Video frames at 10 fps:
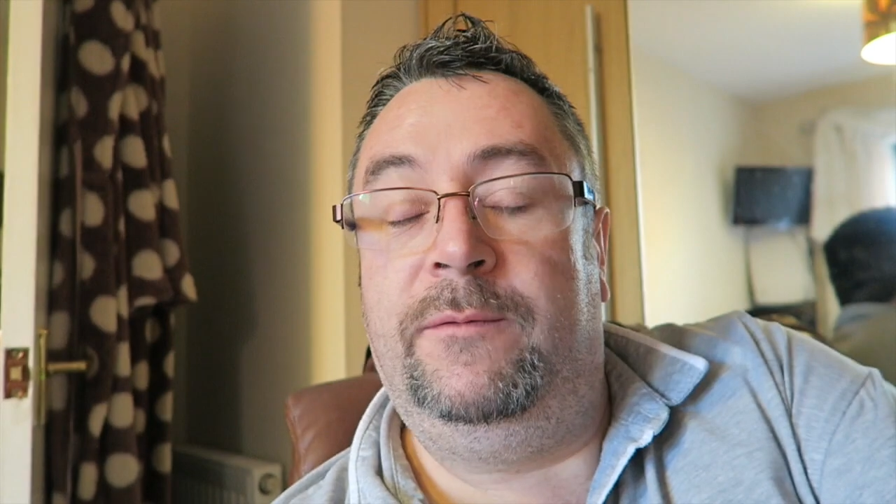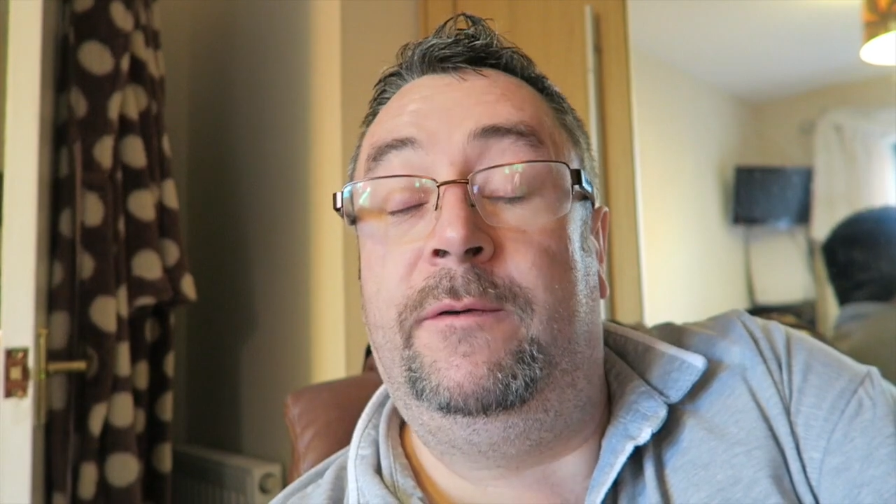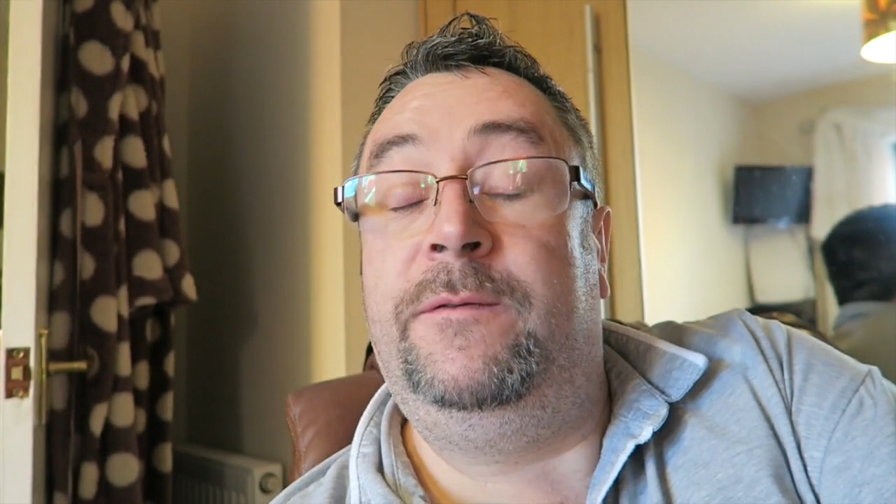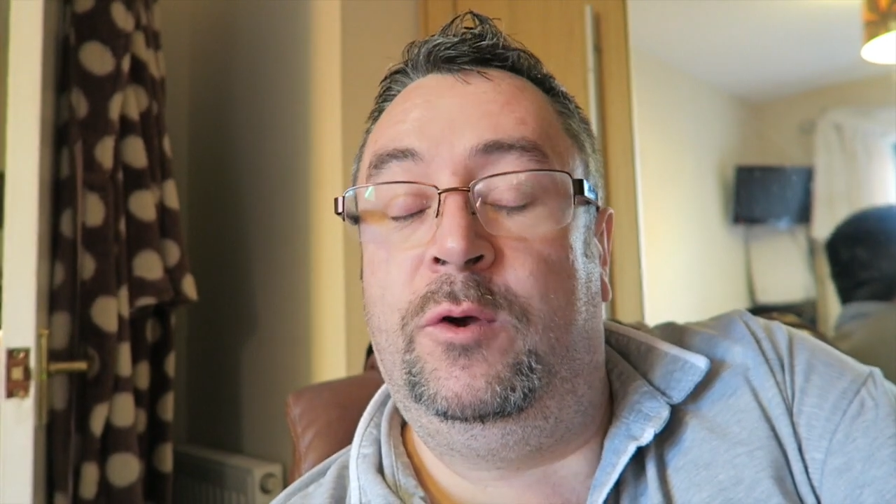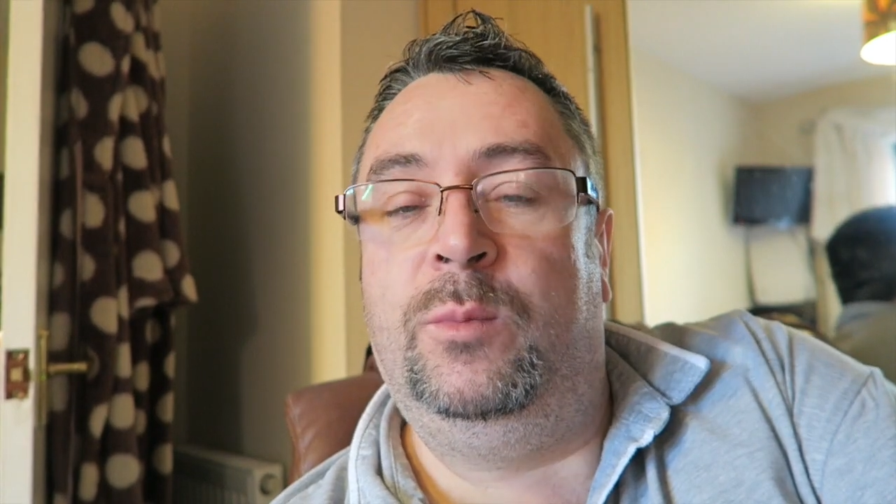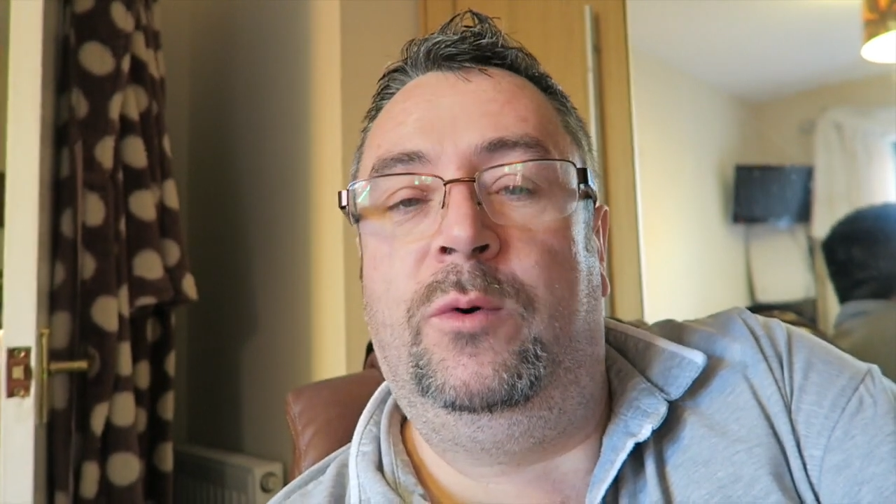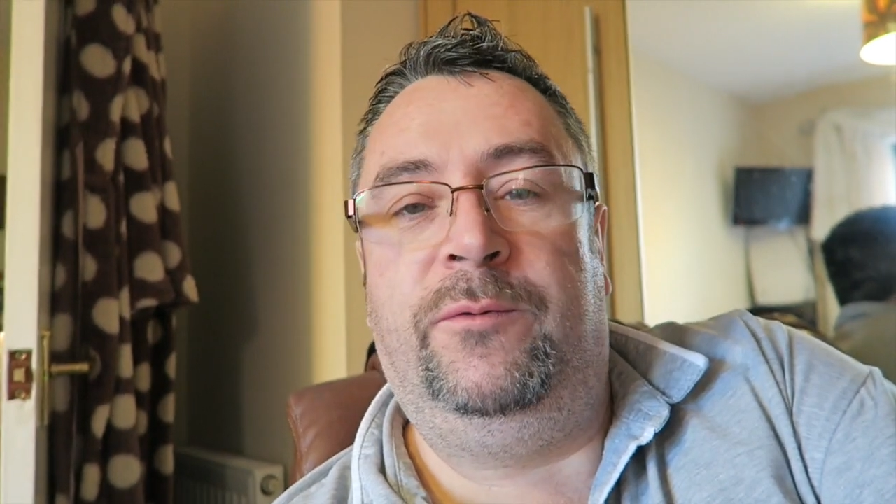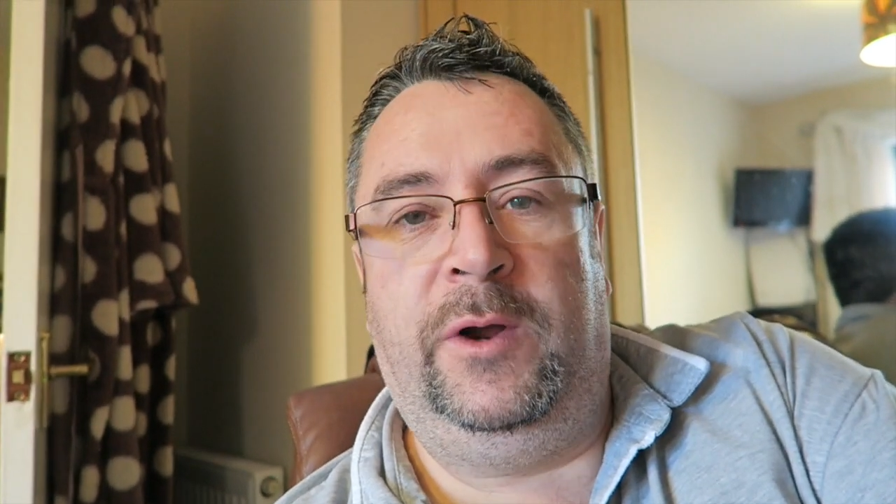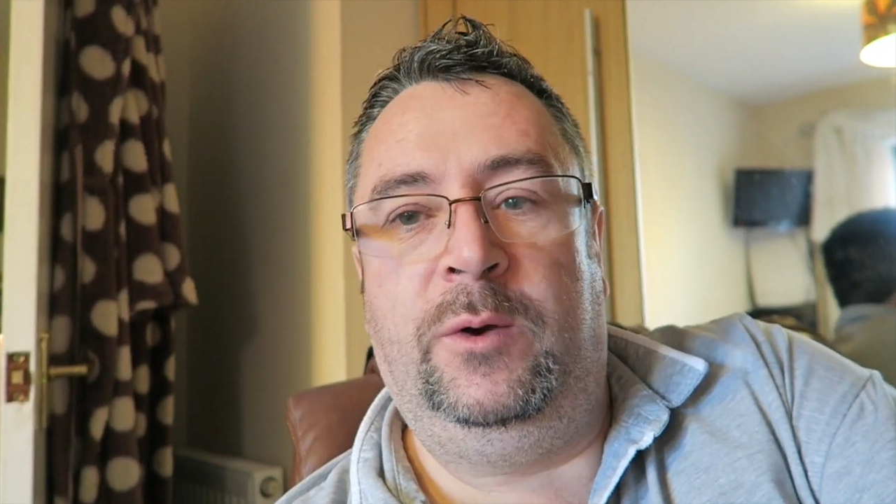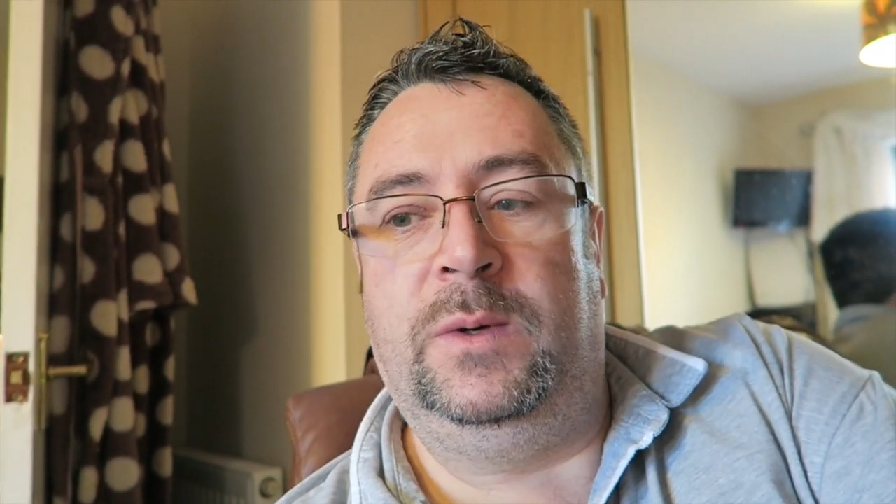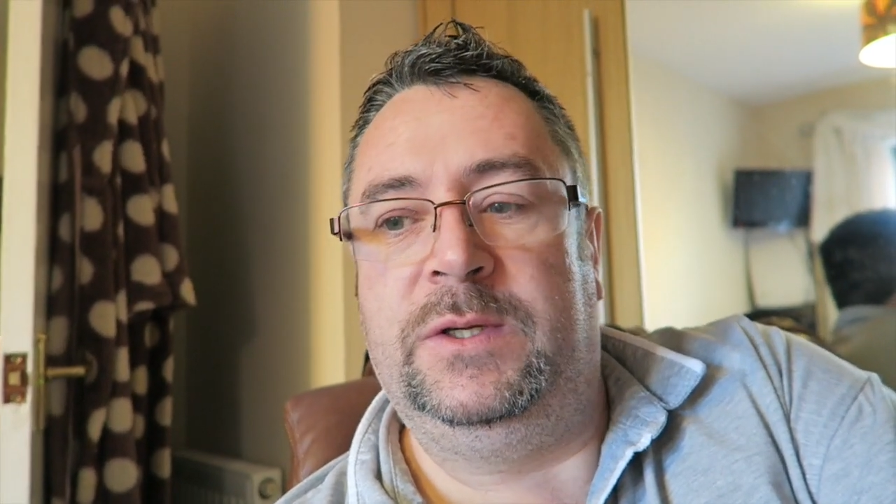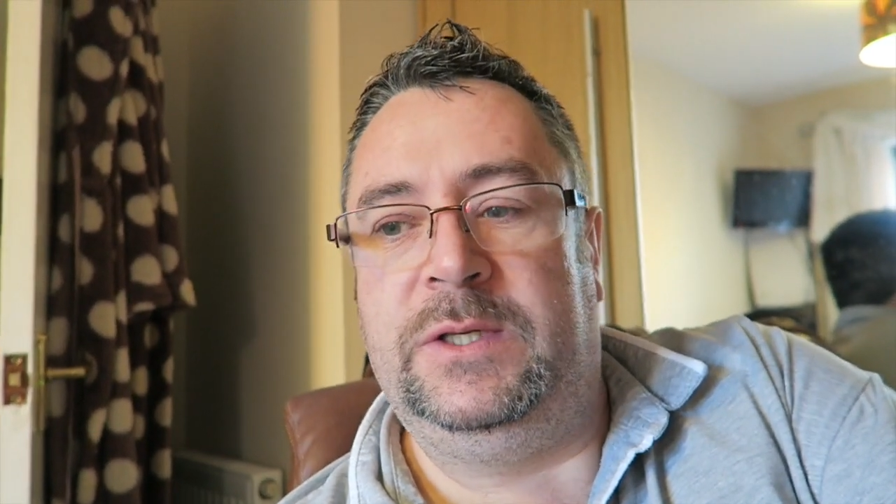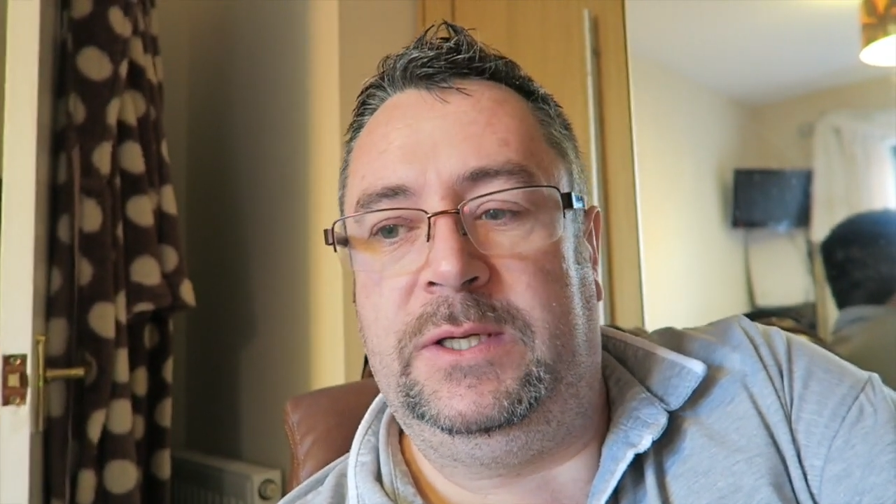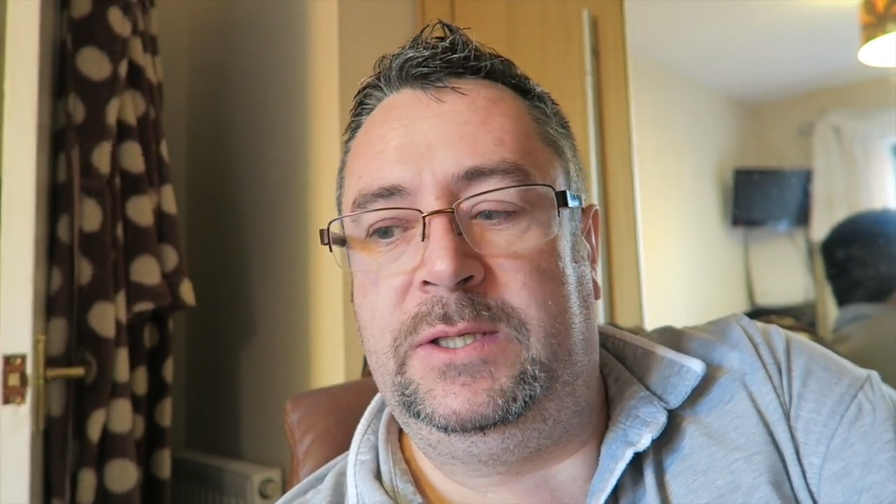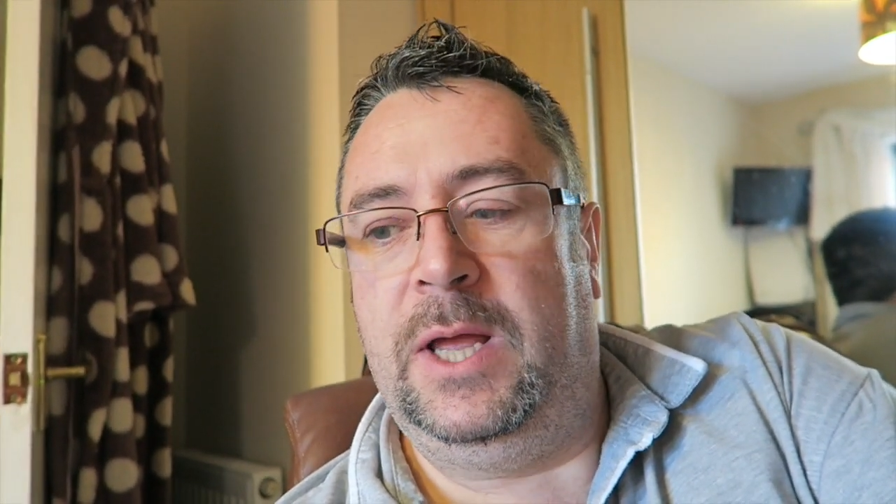a few more
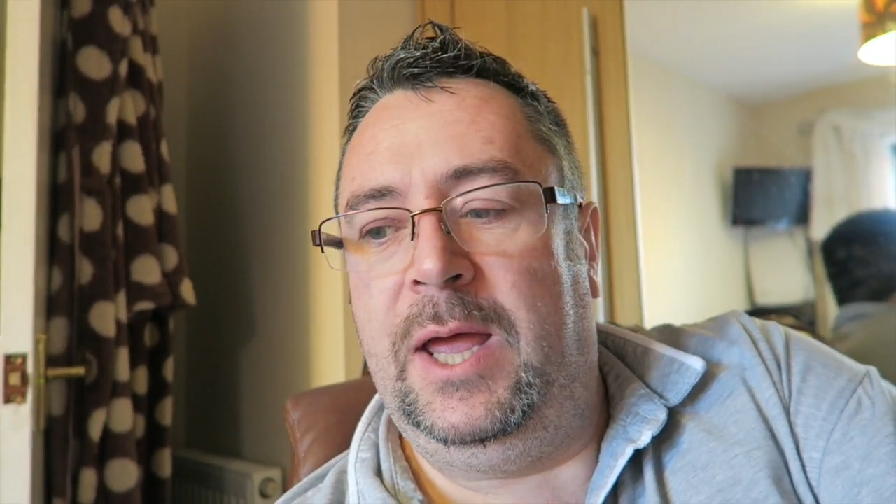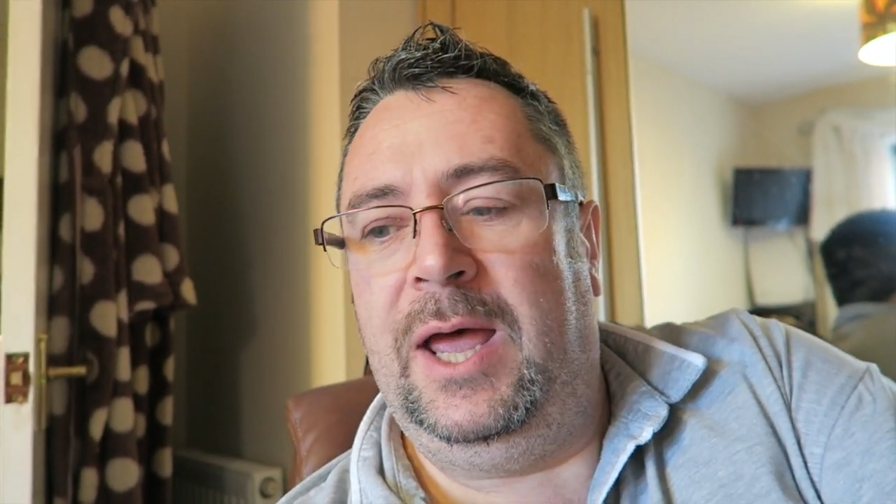frequencies,